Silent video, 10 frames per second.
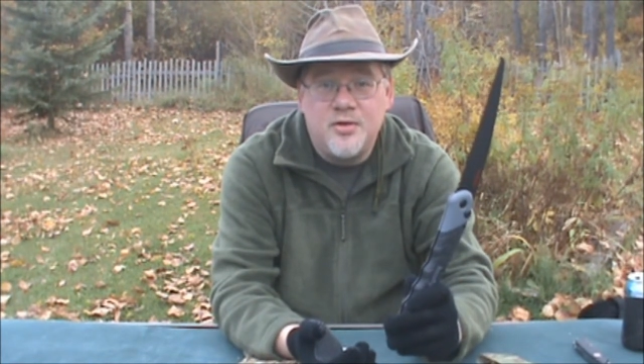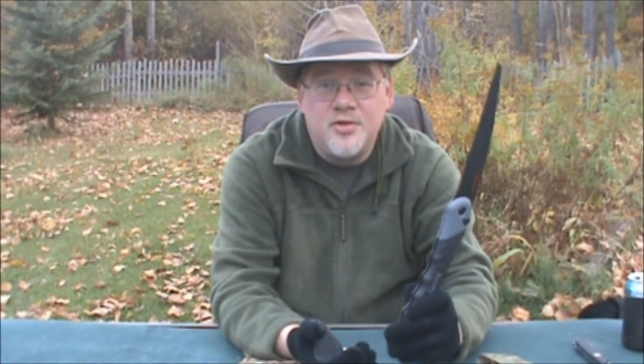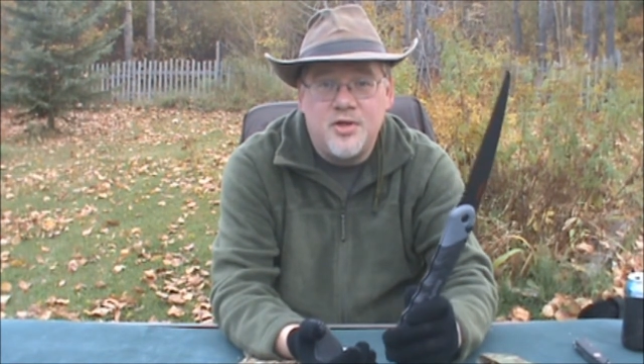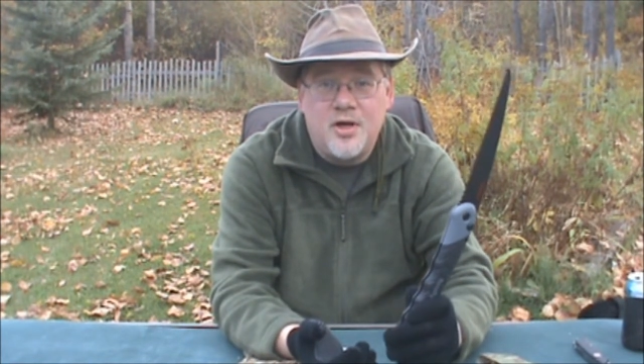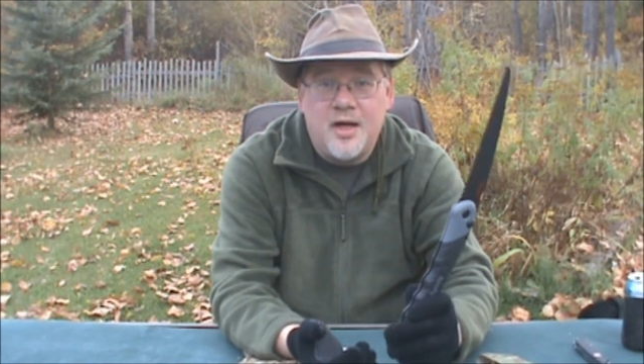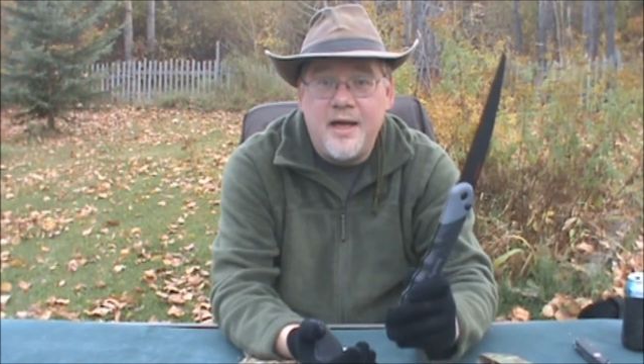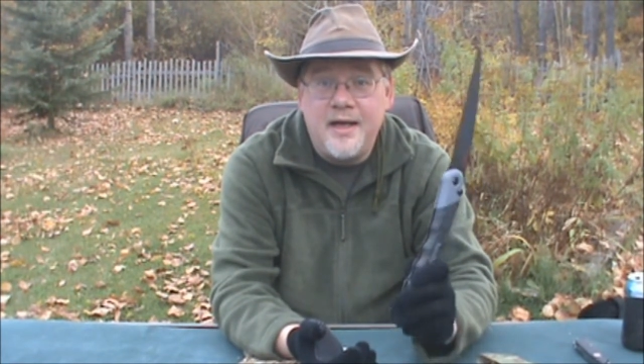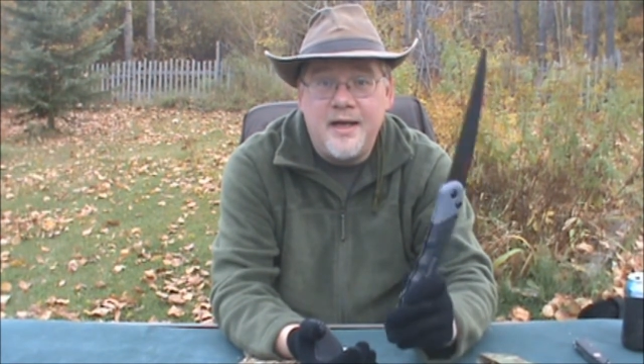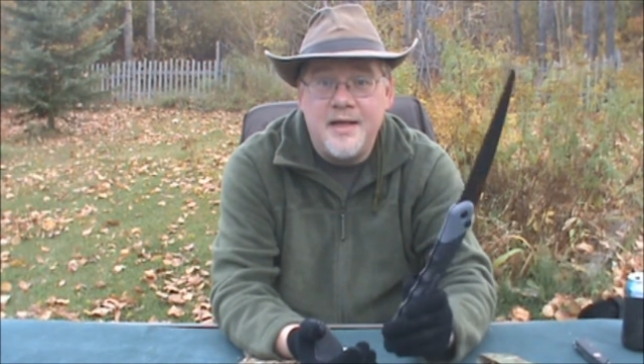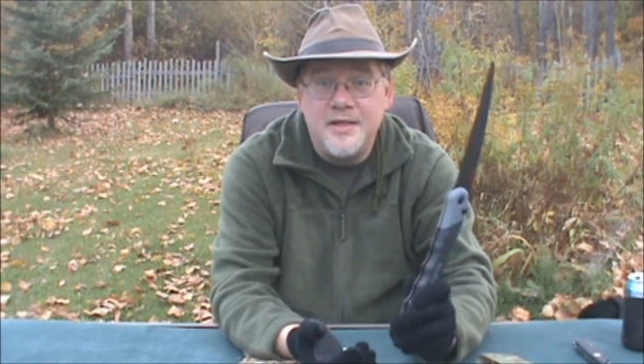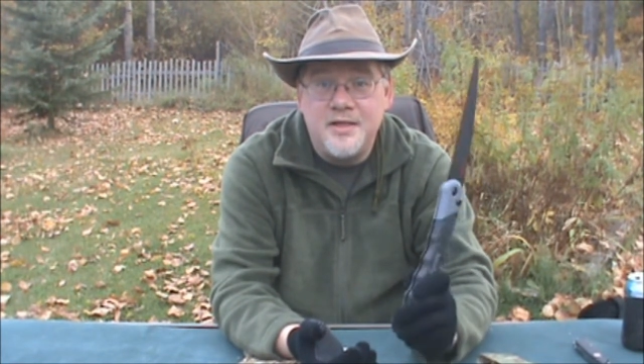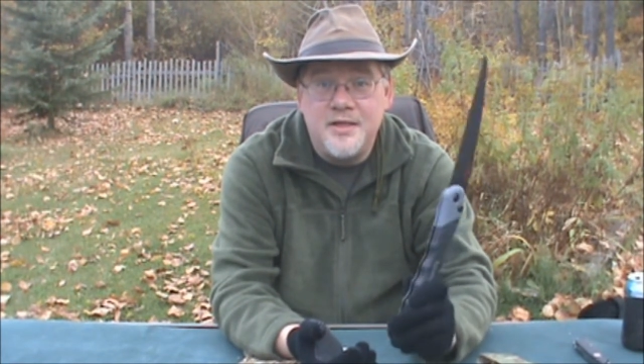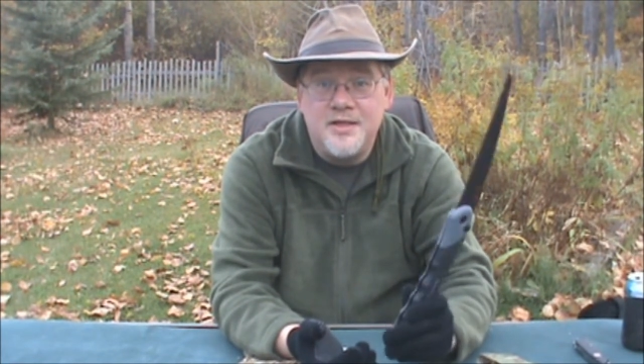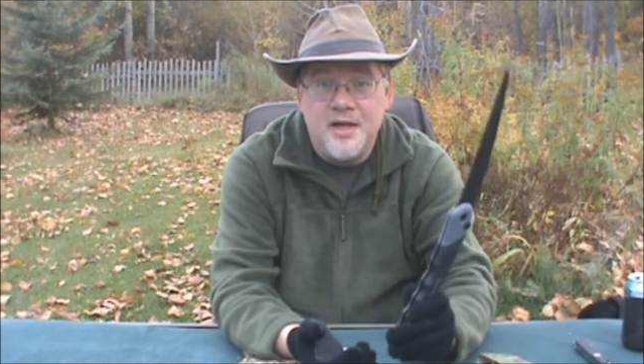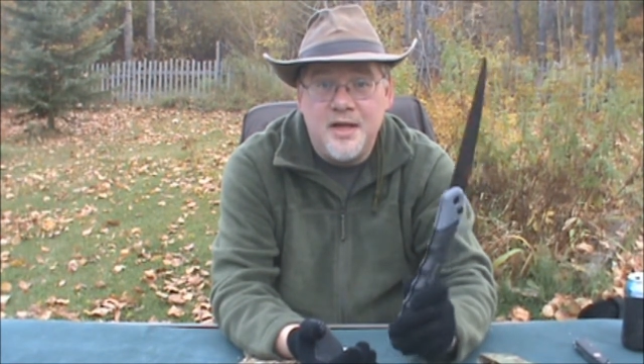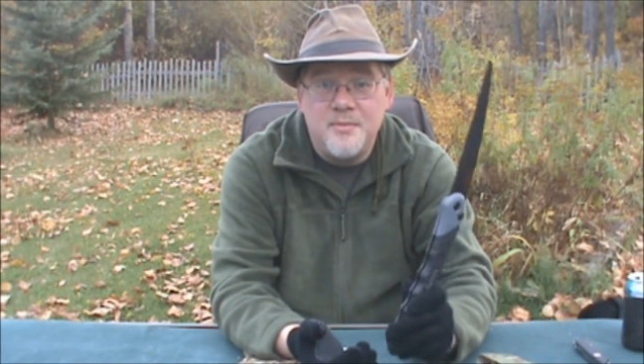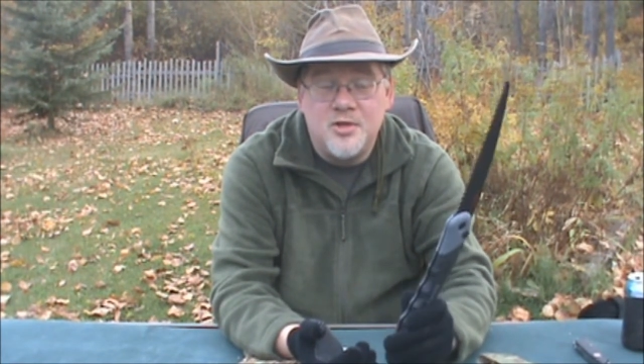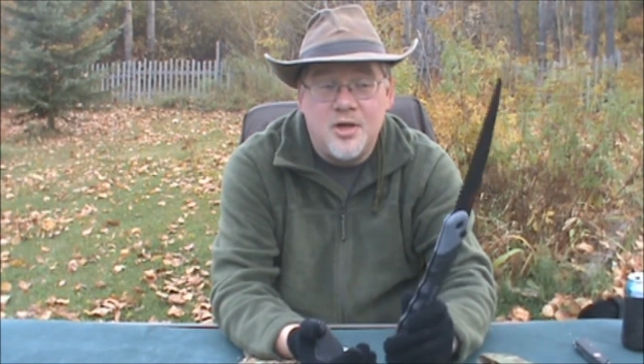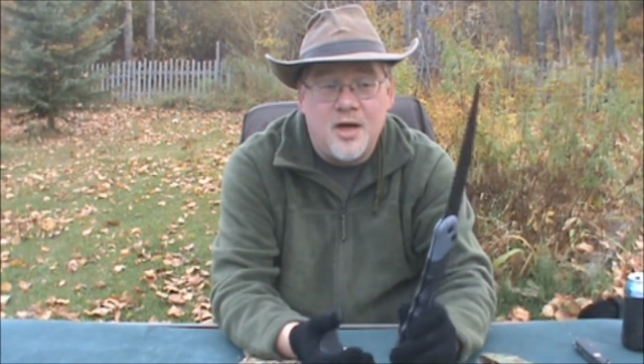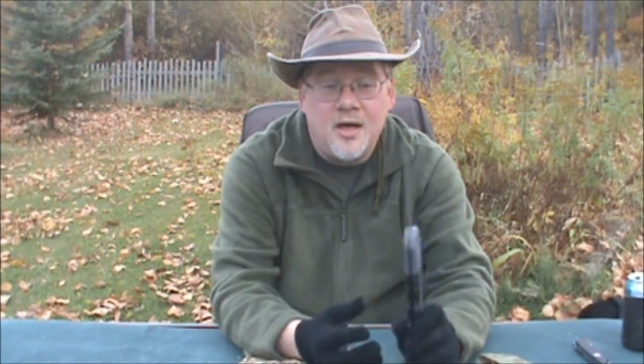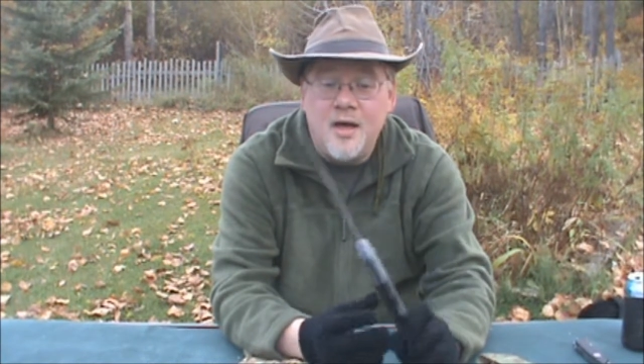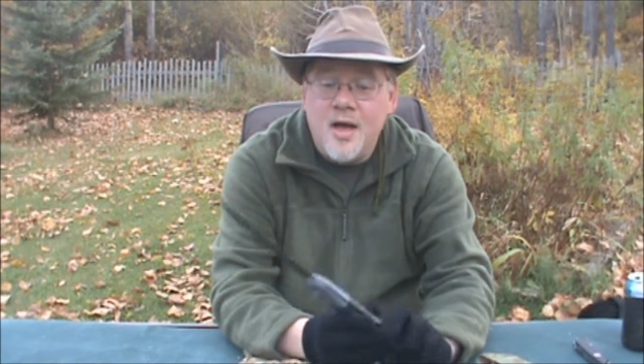saw. It is the same saw.